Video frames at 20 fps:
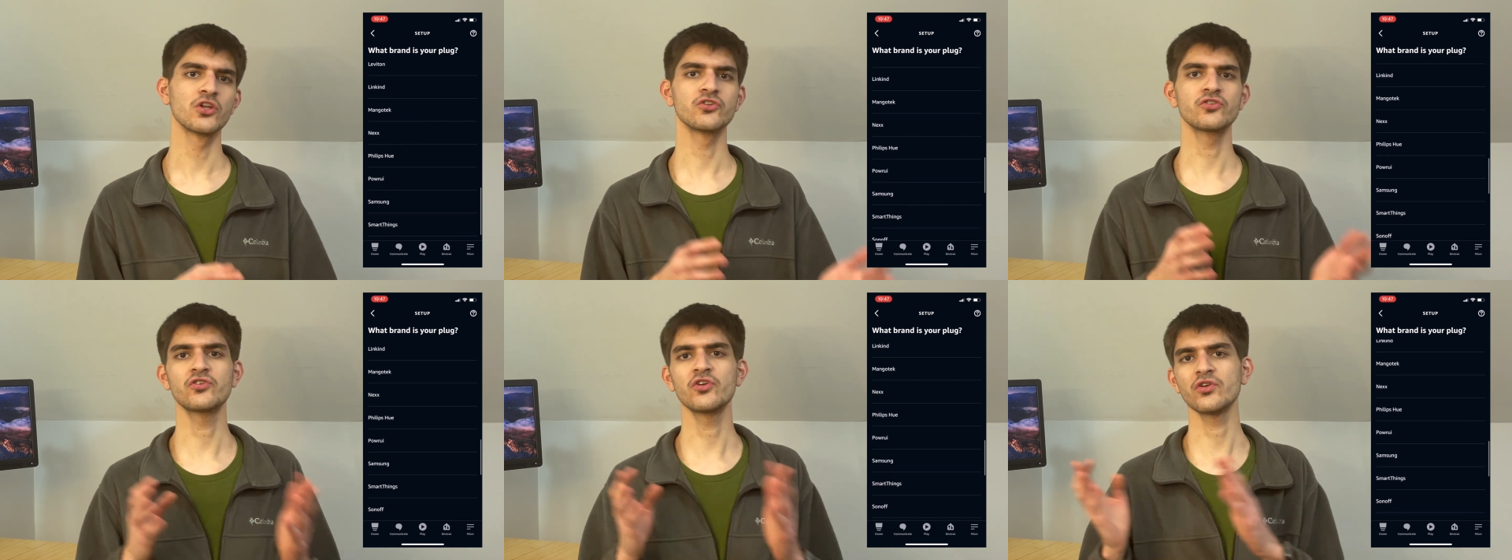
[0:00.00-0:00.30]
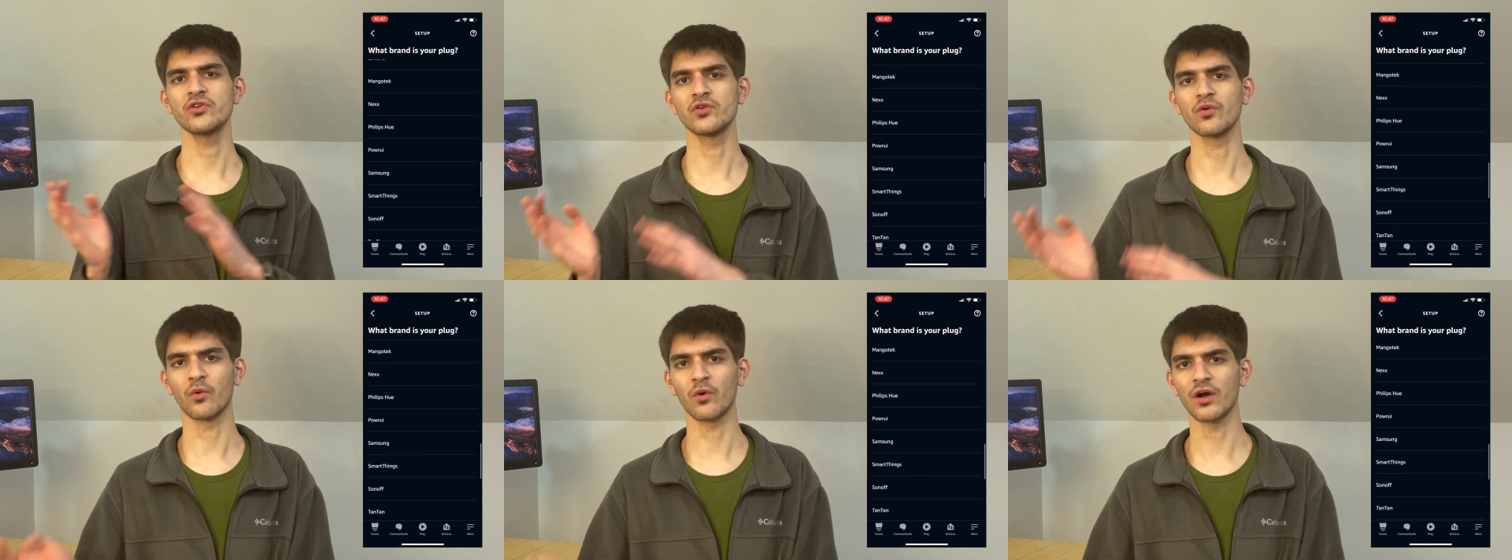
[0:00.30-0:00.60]
to
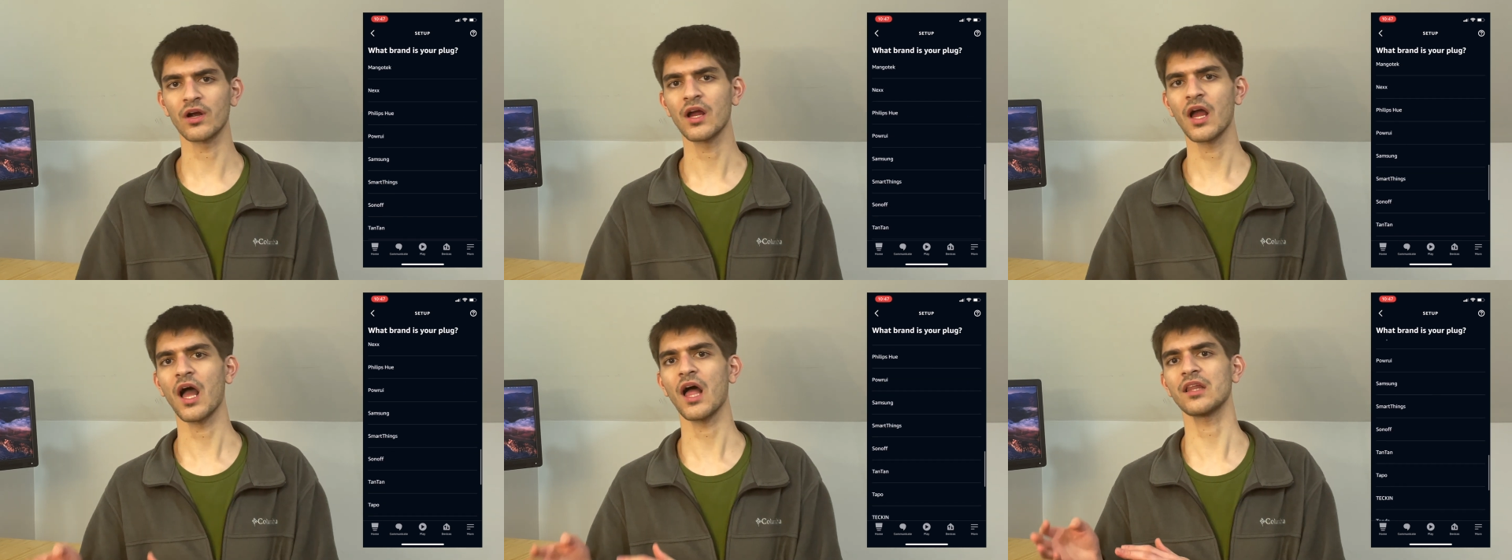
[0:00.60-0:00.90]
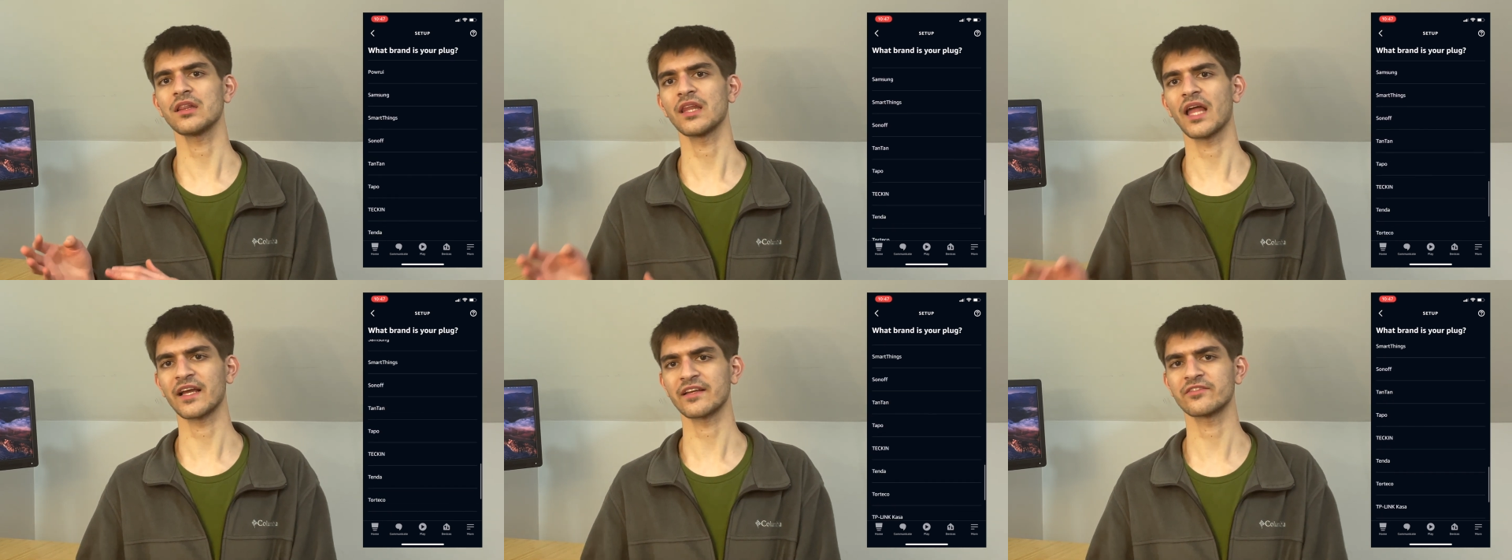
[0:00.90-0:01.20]
your
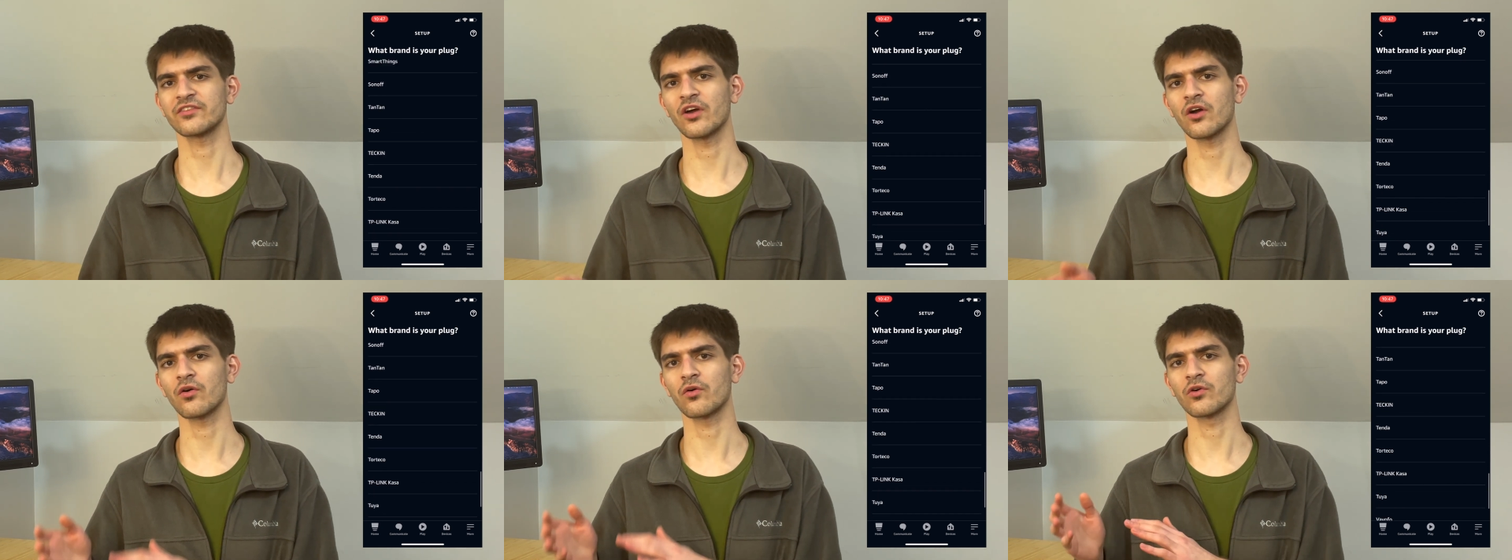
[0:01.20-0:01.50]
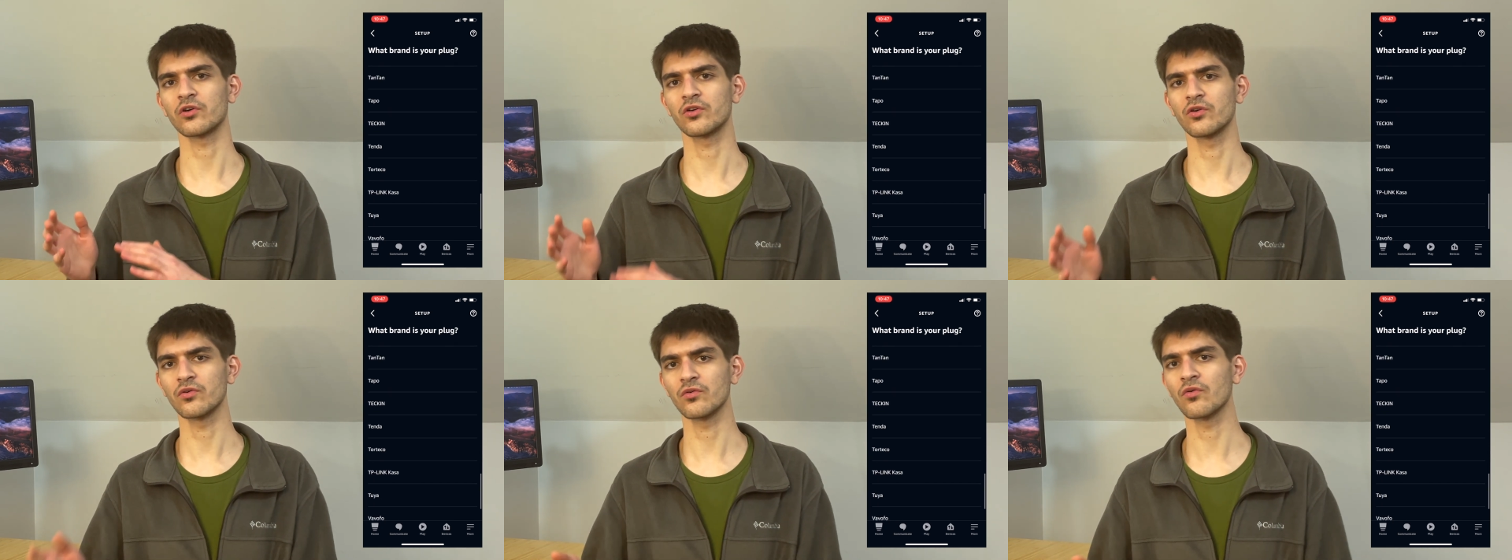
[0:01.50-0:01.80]
Alexa or
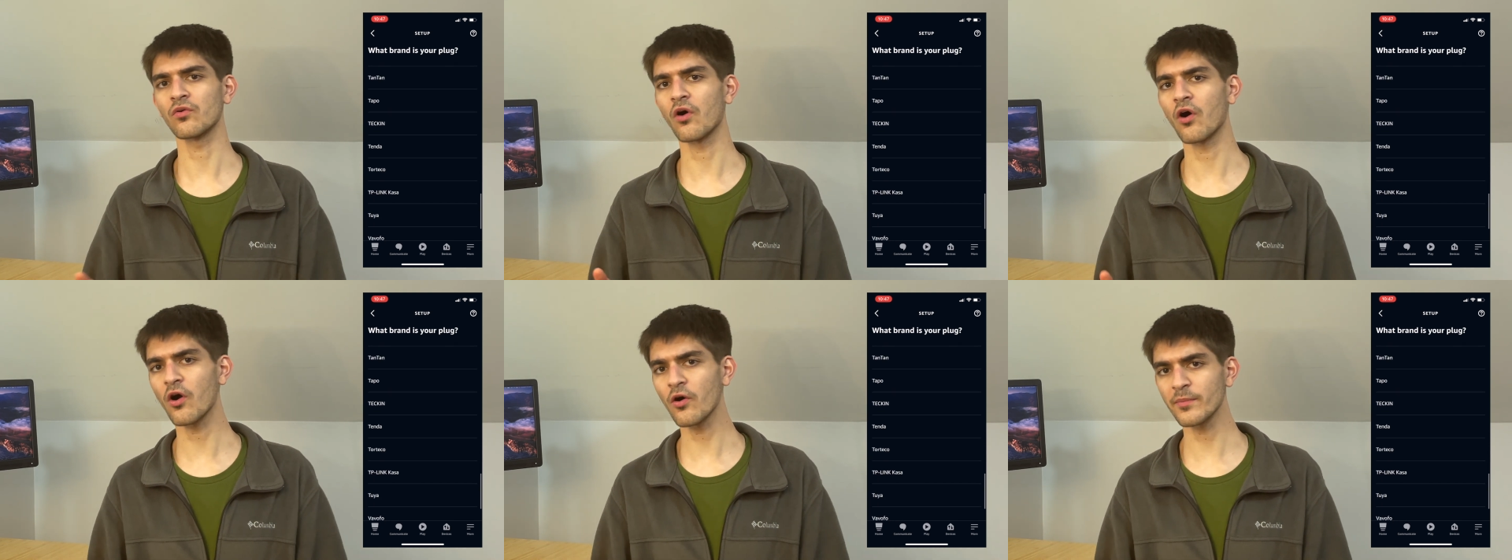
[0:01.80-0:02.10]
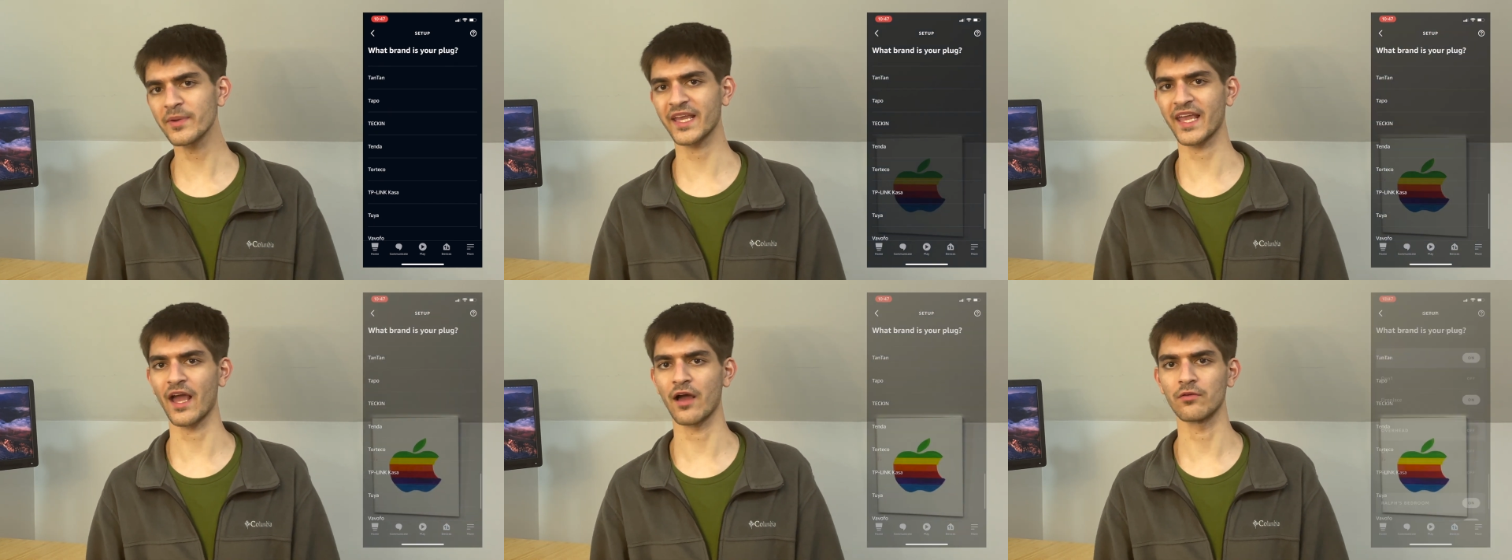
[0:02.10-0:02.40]
Google Home
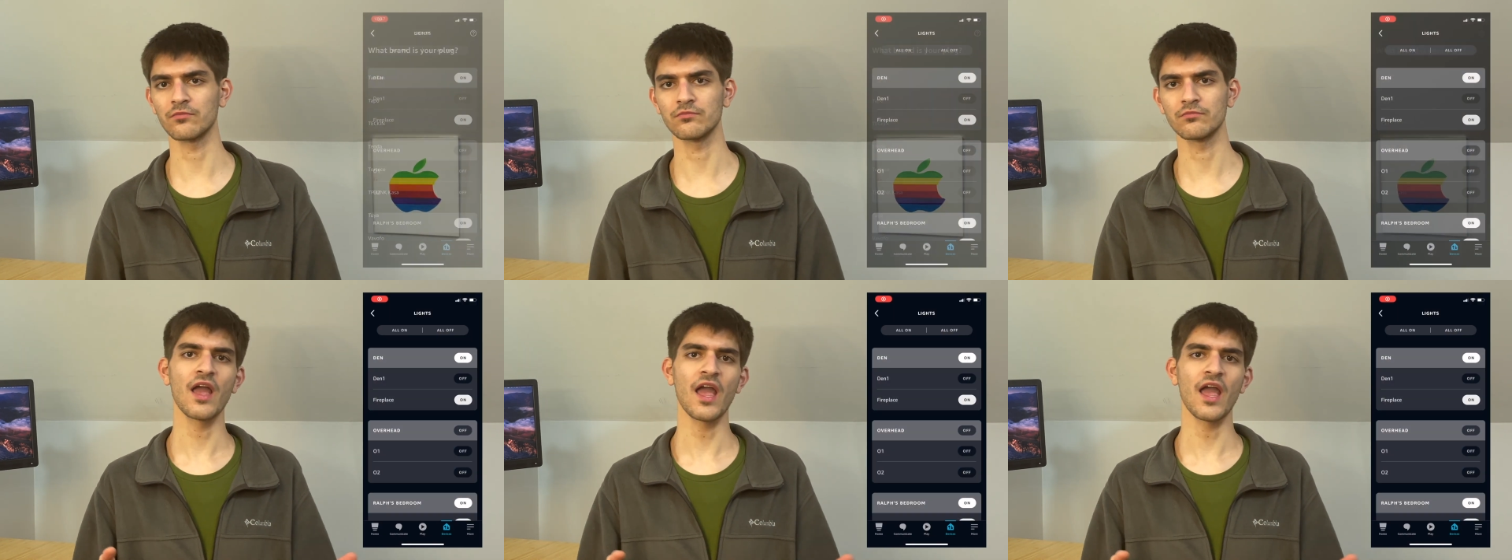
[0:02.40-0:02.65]
account.